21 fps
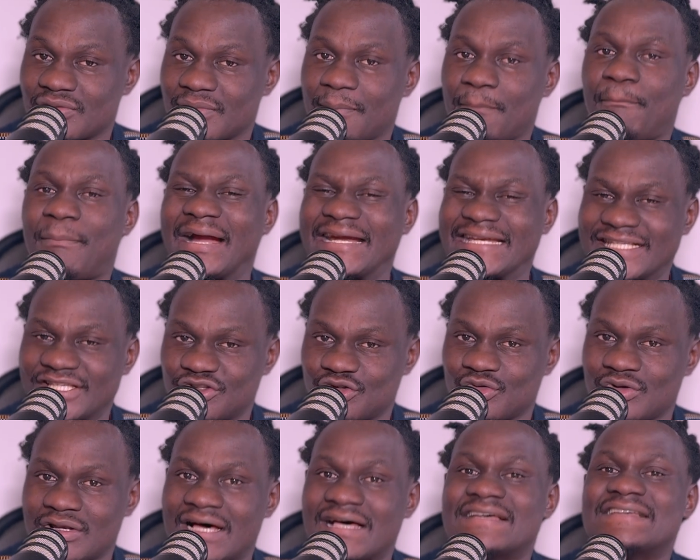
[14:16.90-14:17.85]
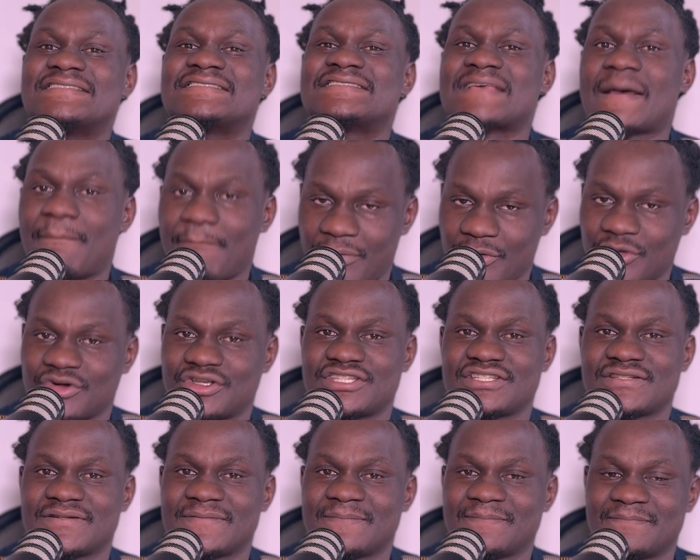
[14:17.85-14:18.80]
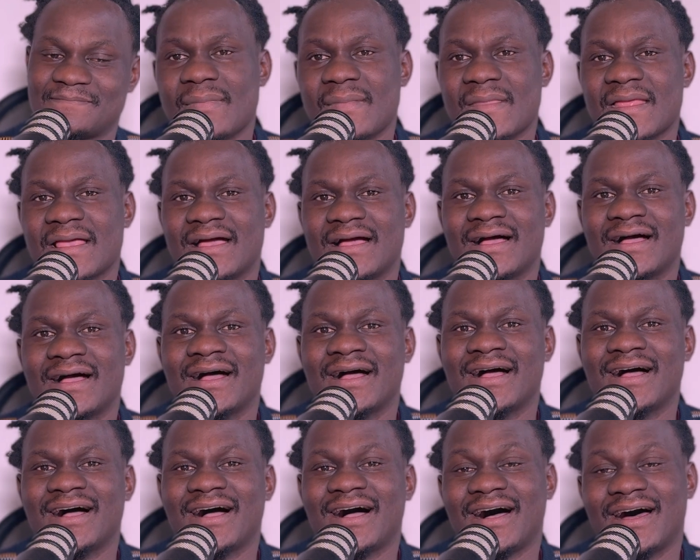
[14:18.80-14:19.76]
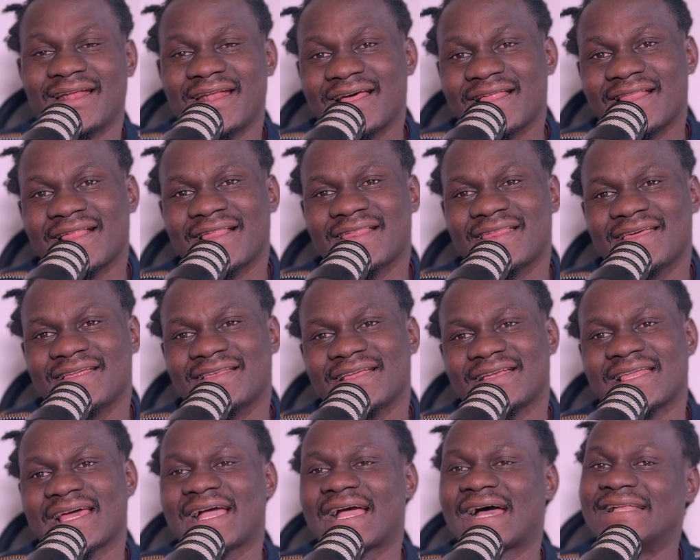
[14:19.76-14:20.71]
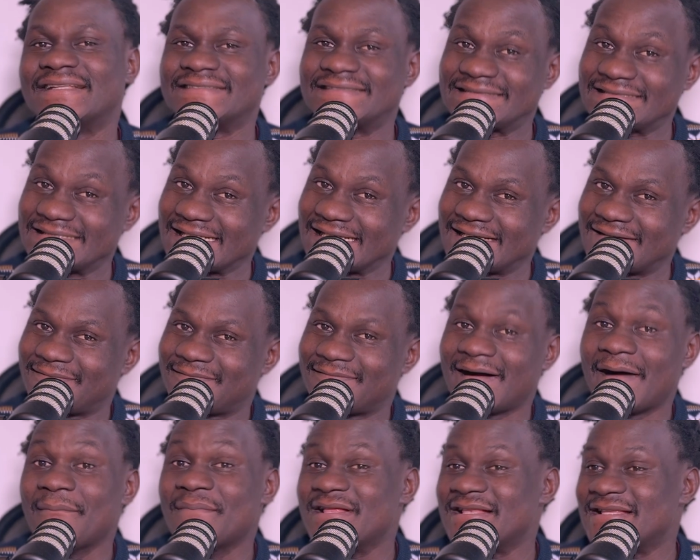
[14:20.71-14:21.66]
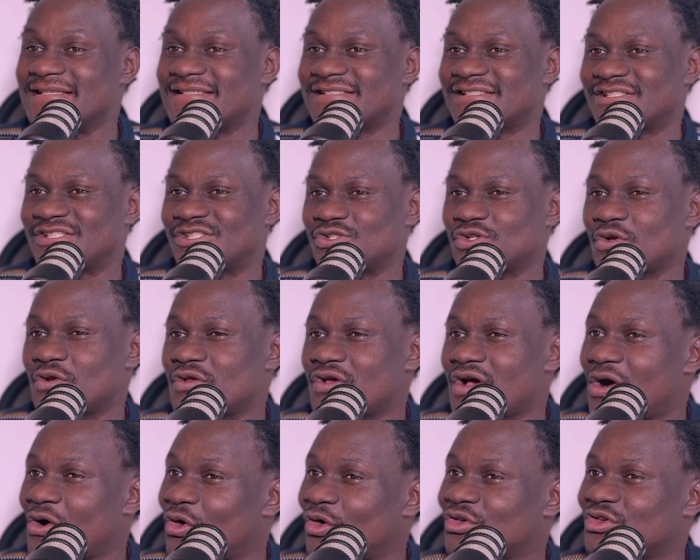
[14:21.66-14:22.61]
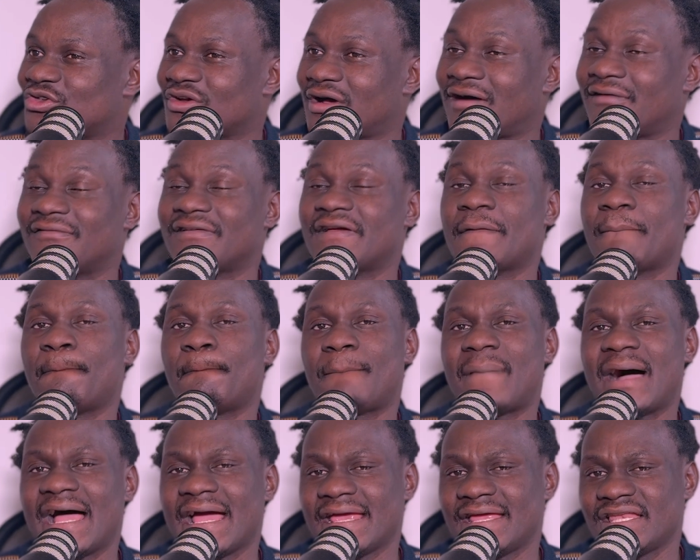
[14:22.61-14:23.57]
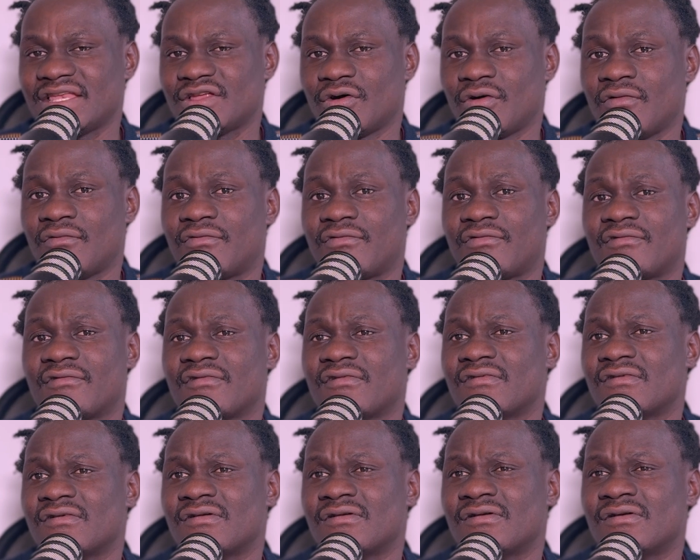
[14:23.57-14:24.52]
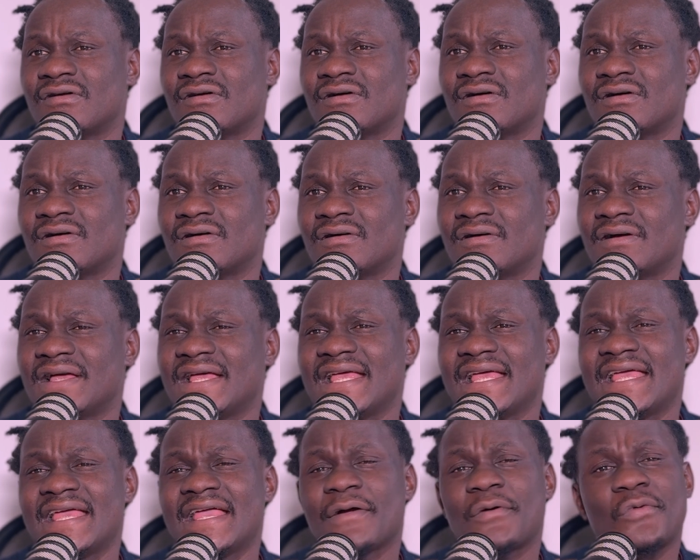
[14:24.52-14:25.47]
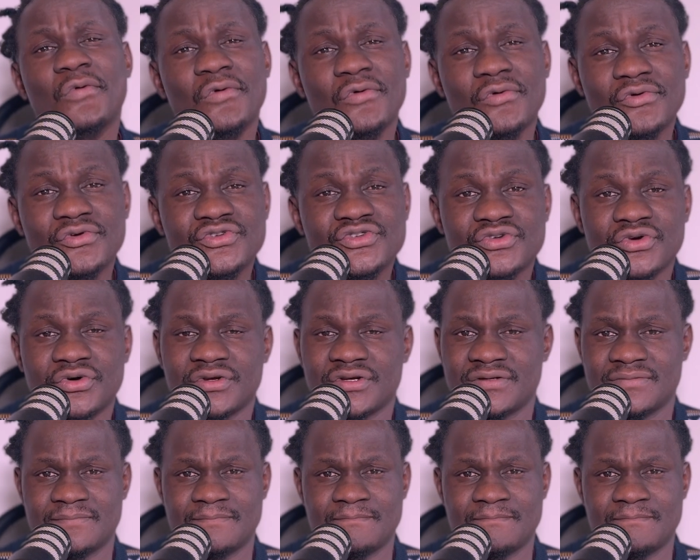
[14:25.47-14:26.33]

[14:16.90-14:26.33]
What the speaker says: particular support. Another thing that I can say, families should also have a mind of inclusion.